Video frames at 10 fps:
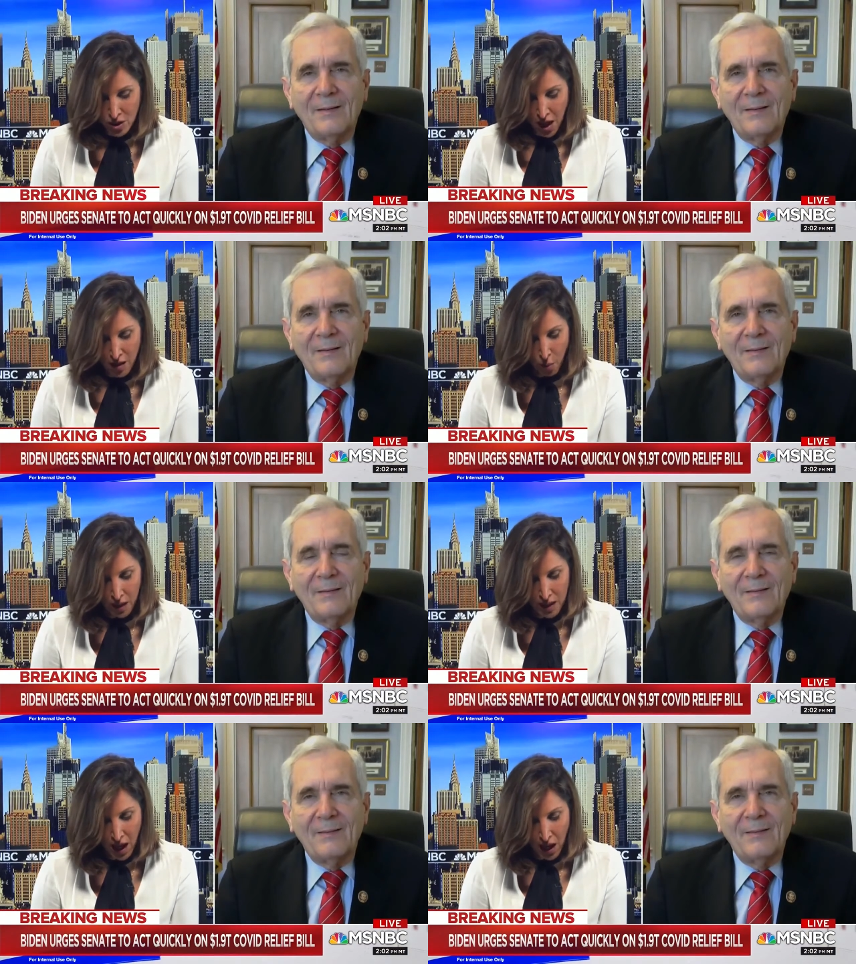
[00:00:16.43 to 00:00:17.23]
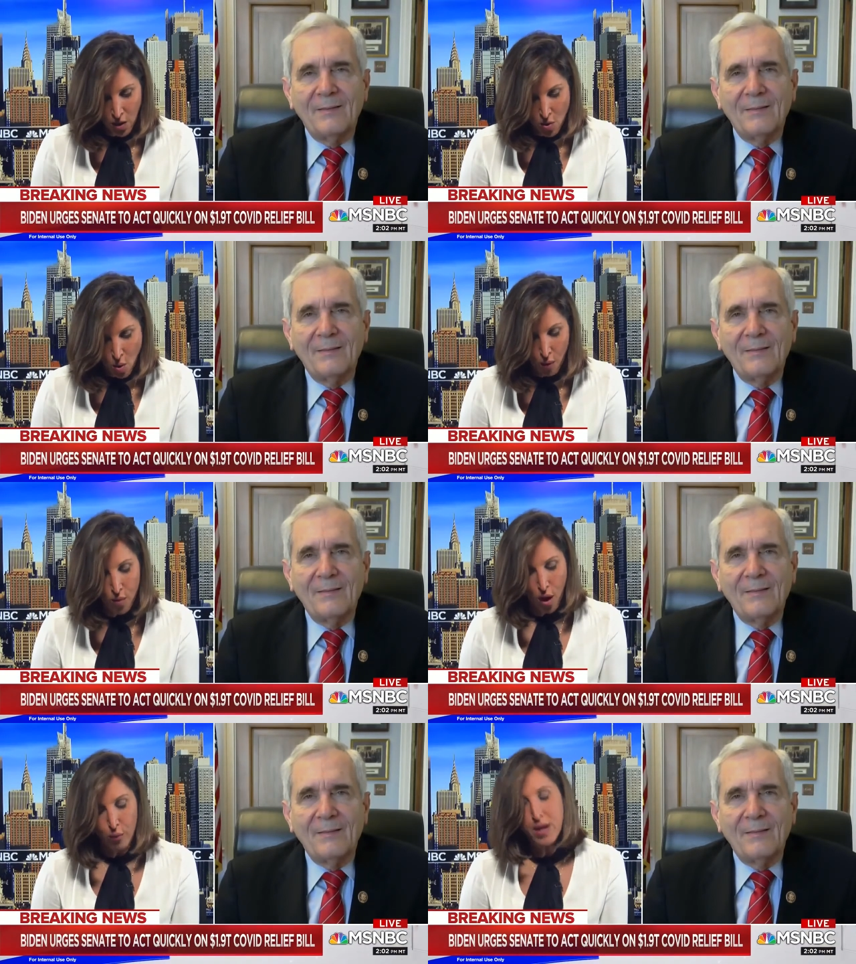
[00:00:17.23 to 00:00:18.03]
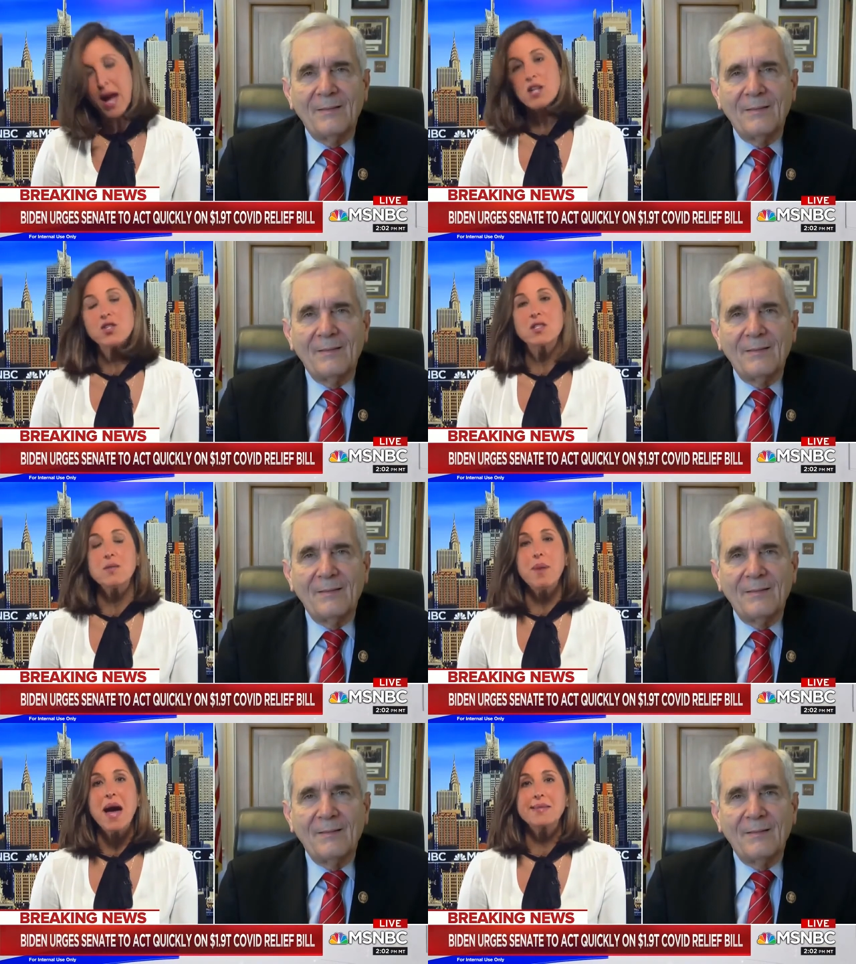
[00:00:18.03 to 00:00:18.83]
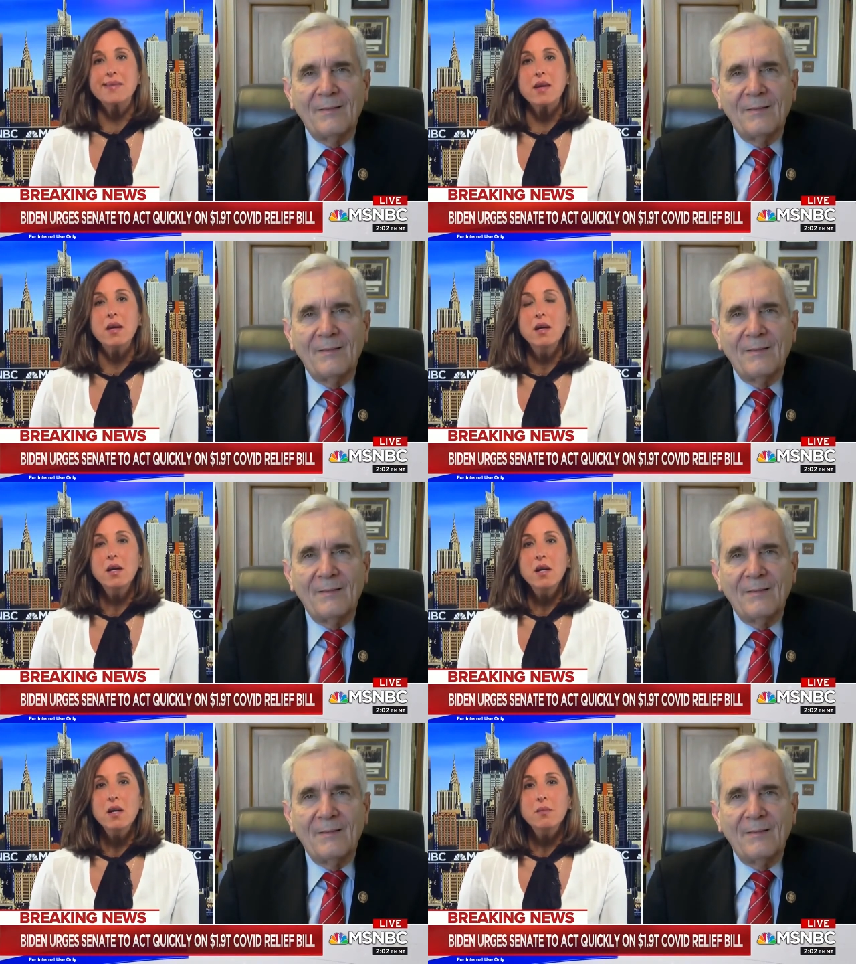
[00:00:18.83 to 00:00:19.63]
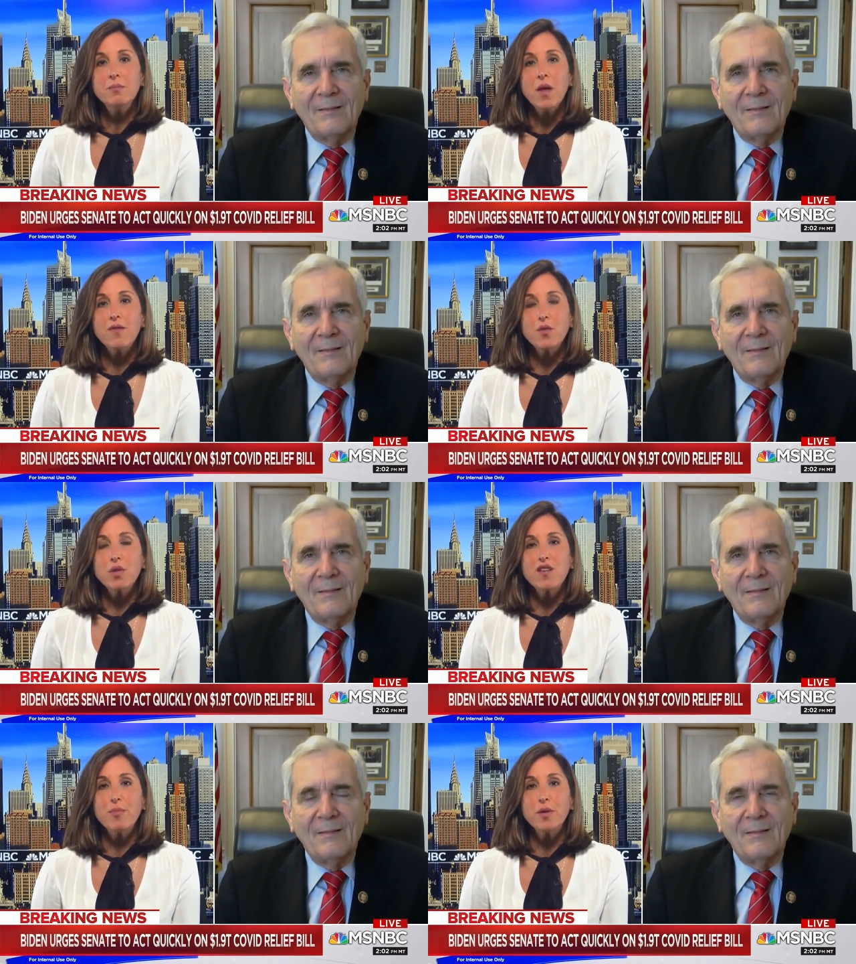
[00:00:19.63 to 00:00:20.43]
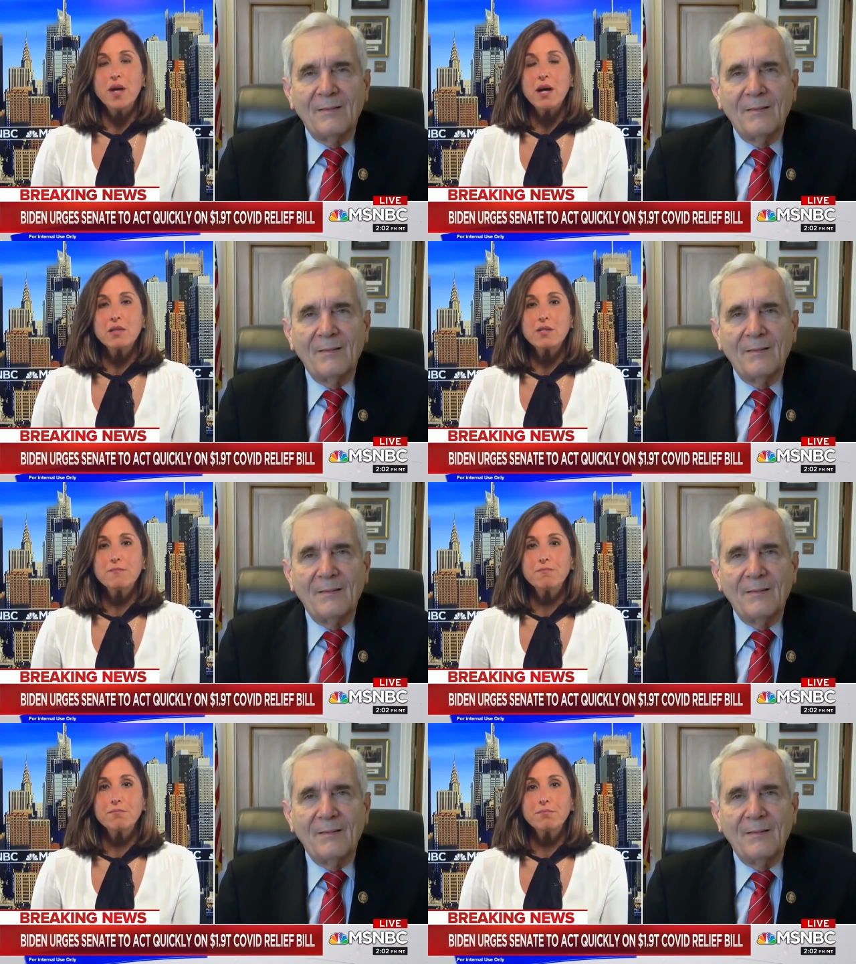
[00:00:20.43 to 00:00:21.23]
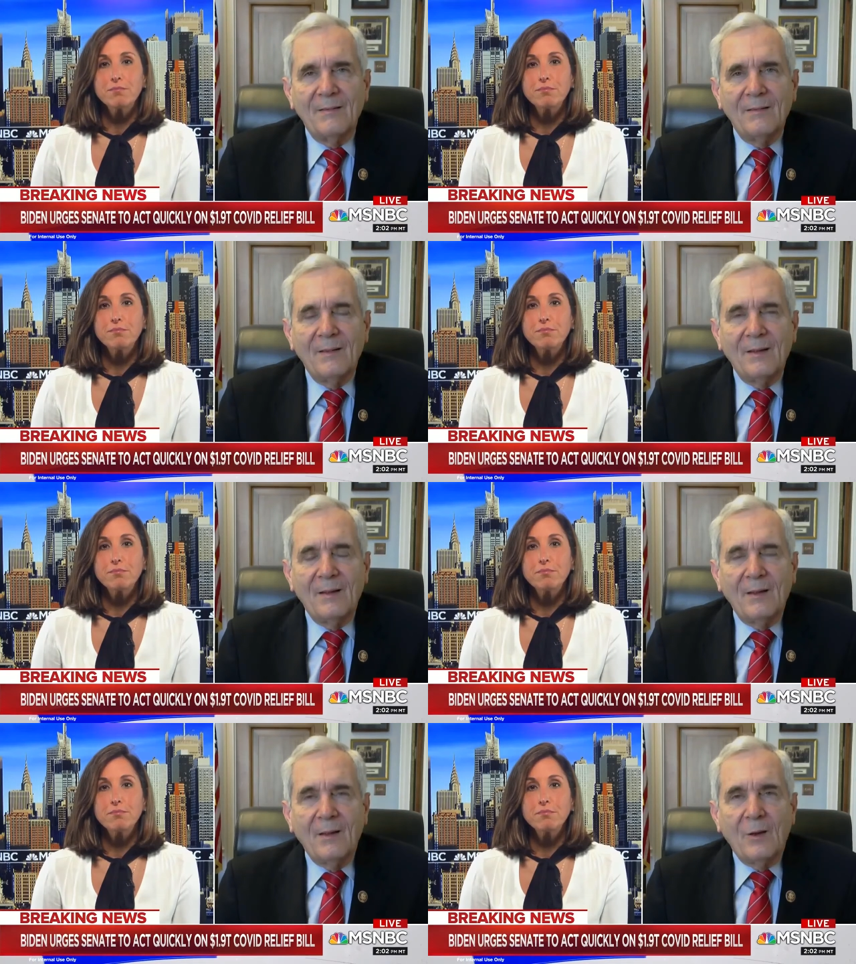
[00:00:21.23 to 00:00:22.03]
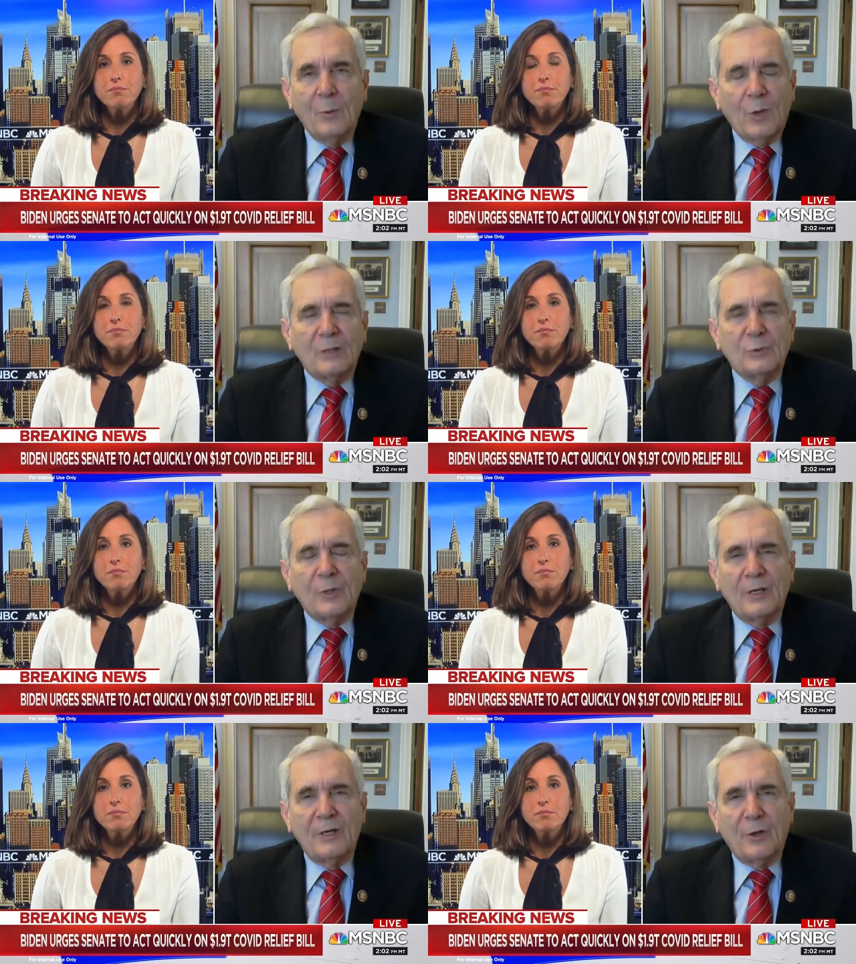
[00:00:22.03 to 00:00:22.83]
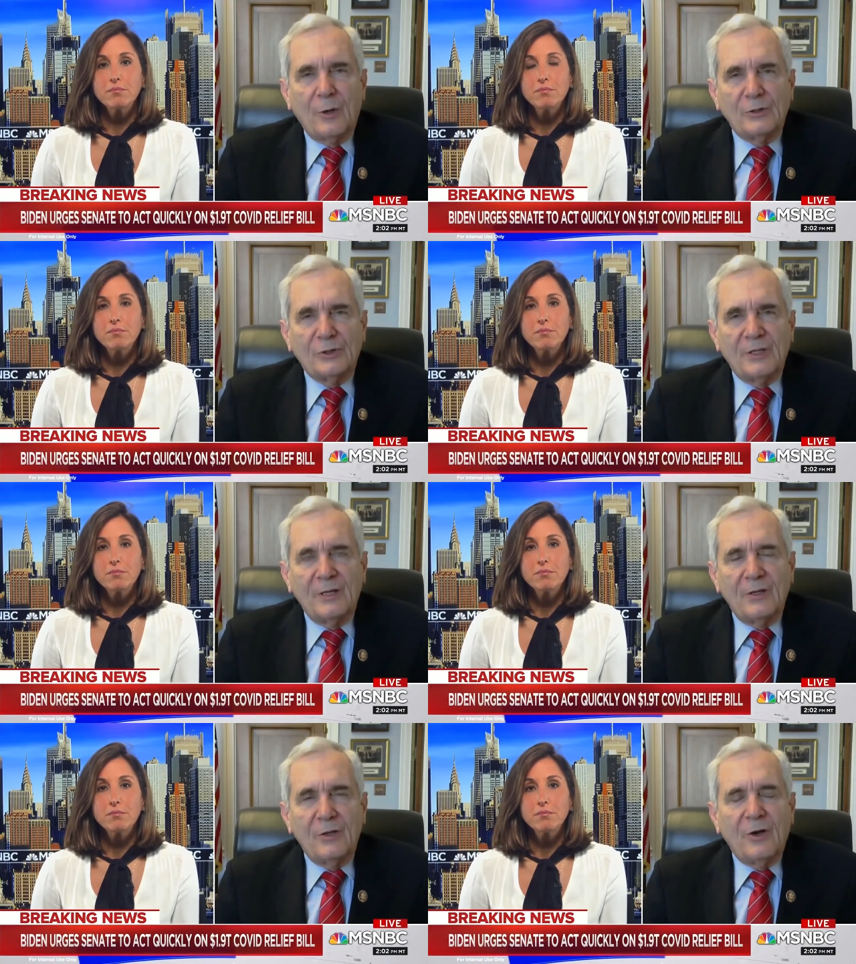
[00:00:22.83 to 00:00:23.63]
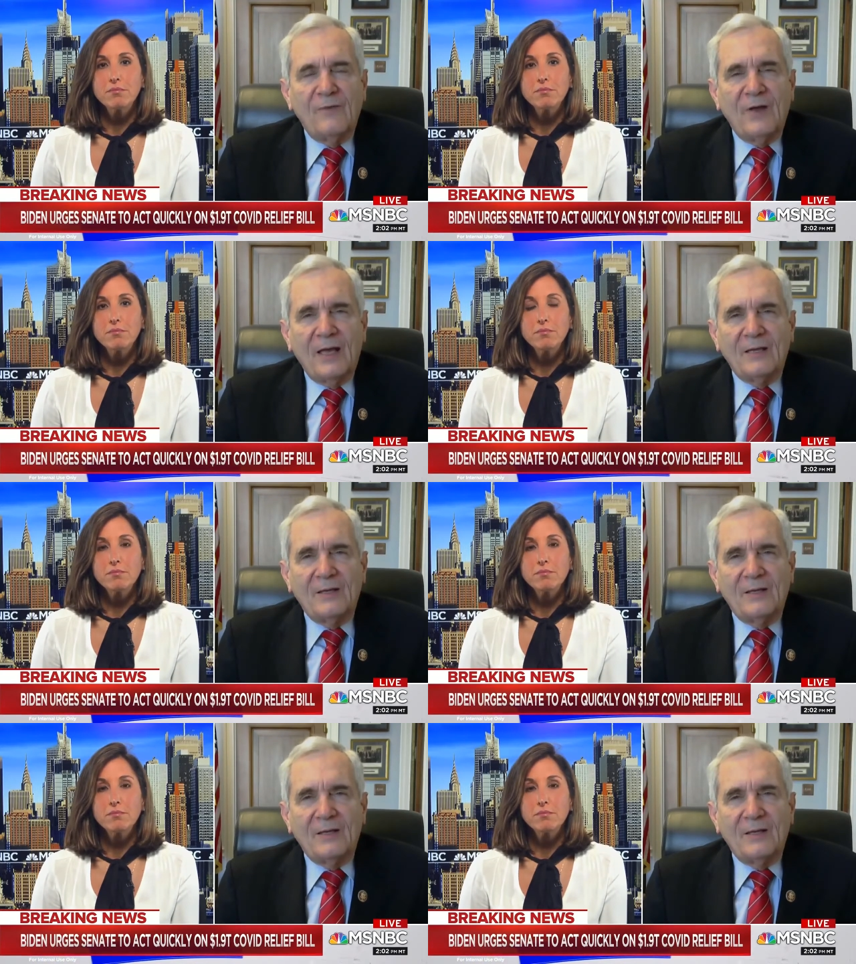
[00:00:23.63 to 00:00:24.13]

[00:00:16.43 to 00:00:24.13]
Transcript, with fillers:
Speaker 1: just kind of want to get your overall reaction to the passing of the relief bill in the House.
Speaker 2: Well, it's really encouraging. You know, I've had